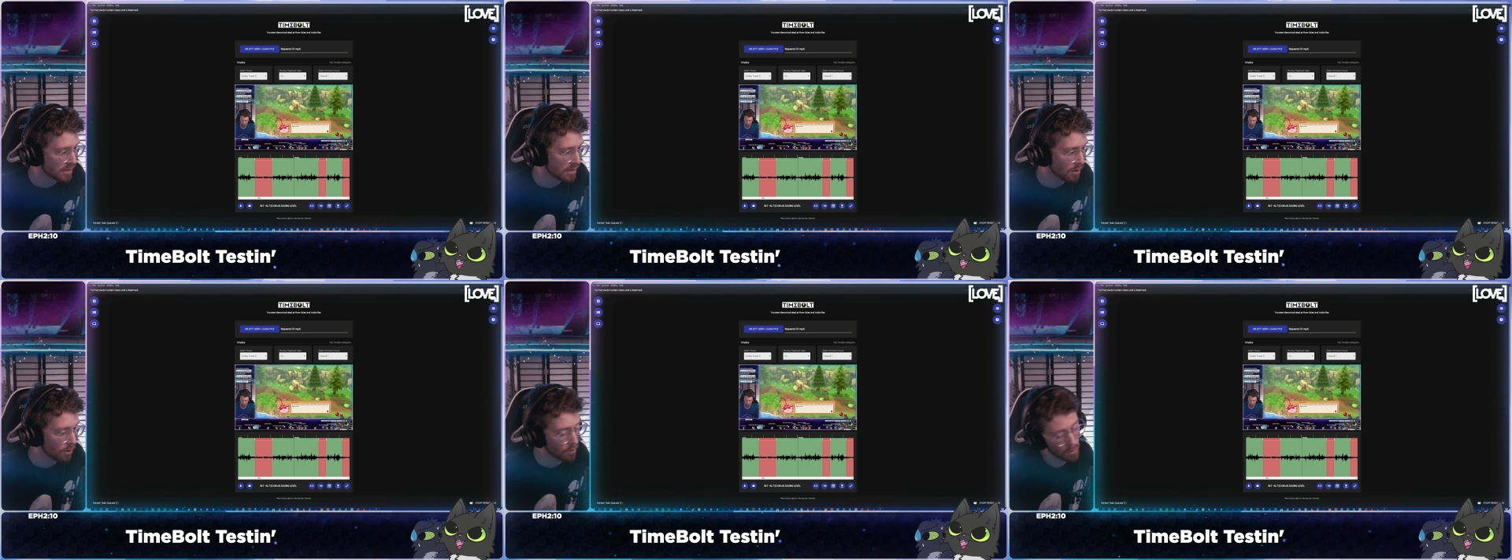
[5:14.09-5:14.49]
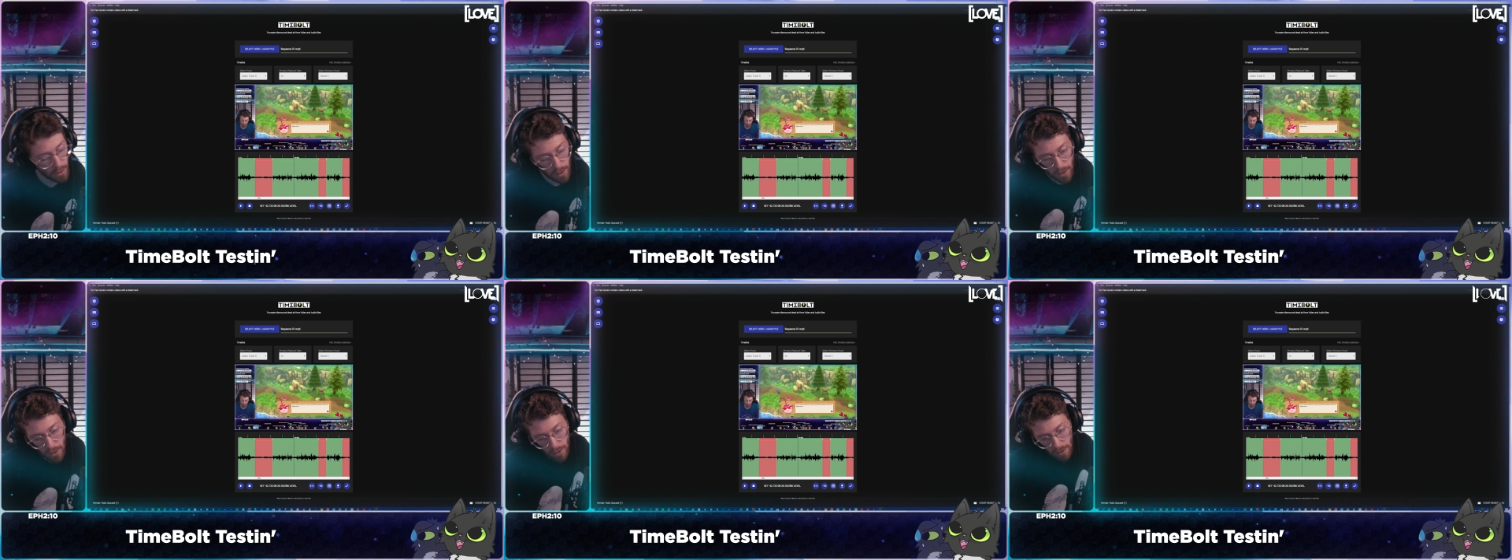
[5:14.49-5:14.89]
So
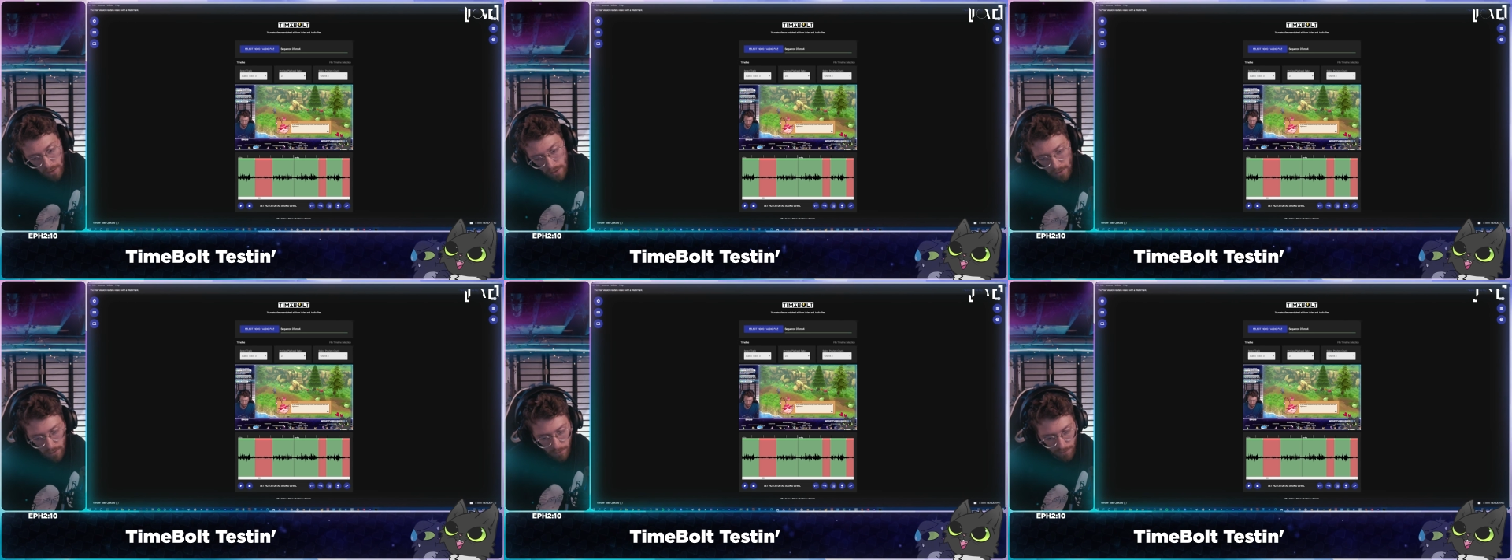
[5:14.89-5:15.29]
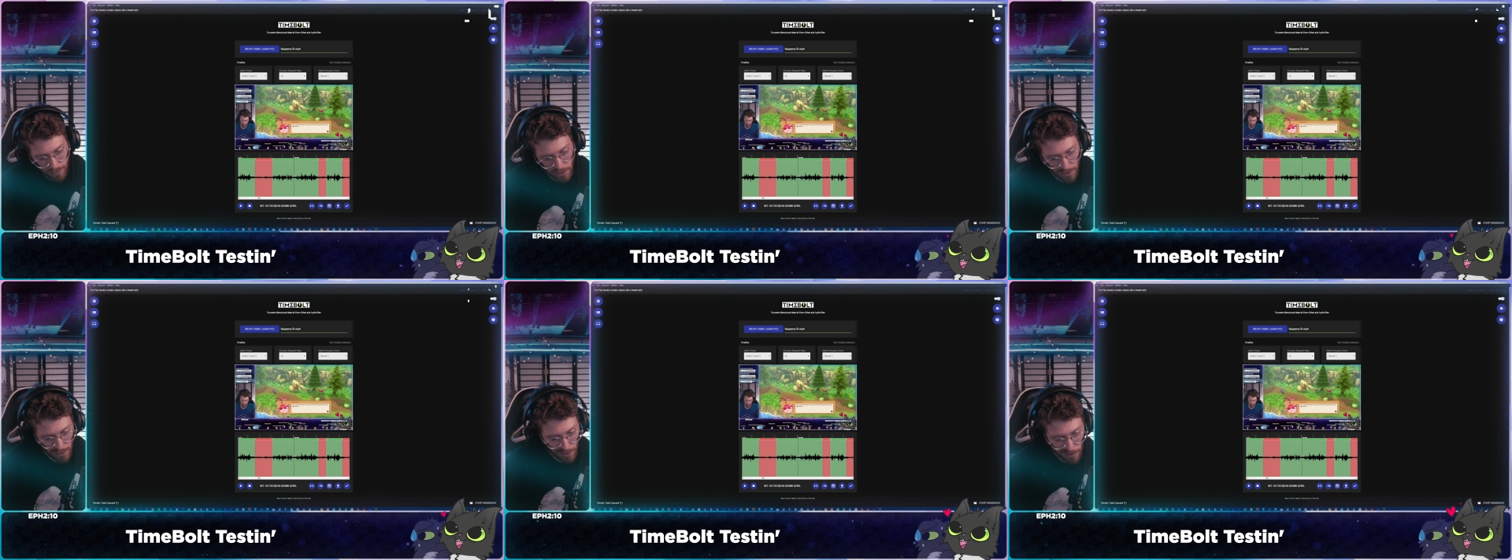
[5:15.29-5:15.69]
I don't
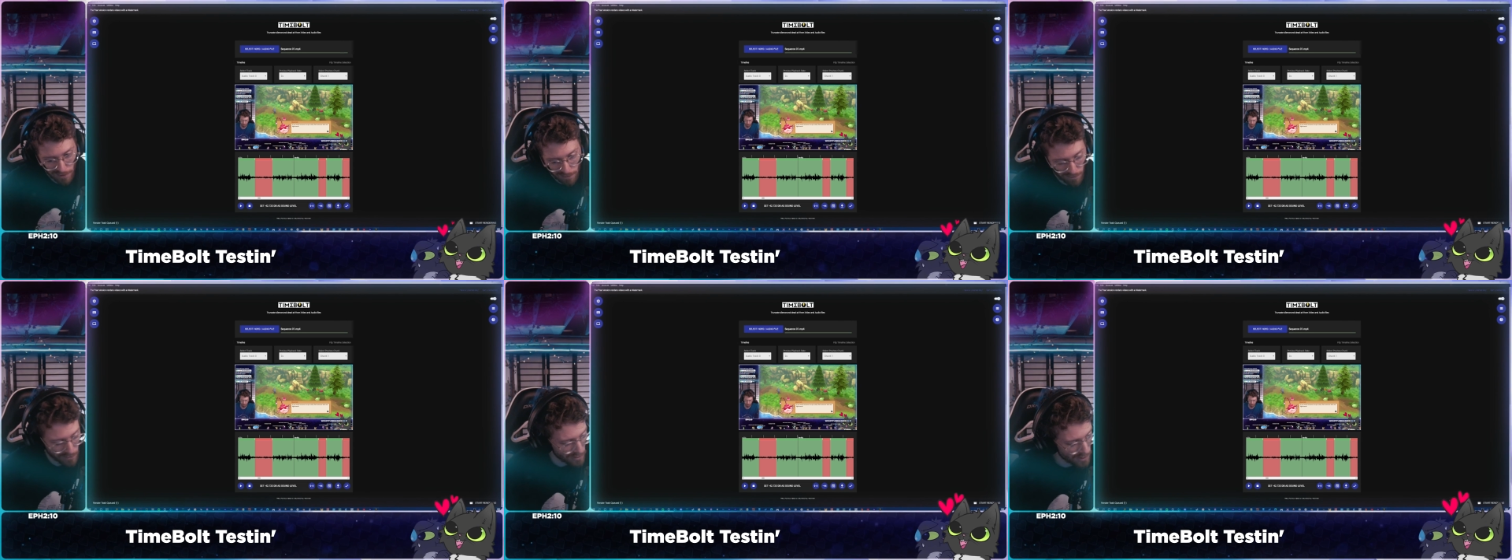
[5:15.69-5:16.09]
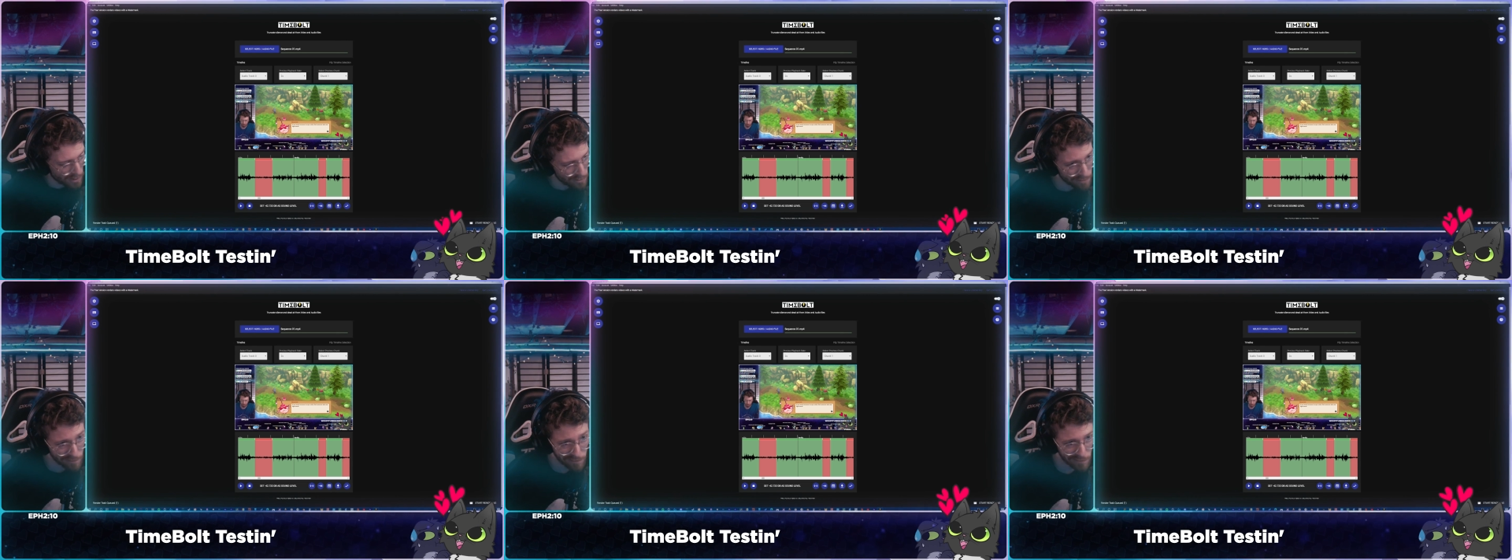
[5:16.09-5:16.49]
know. There you go.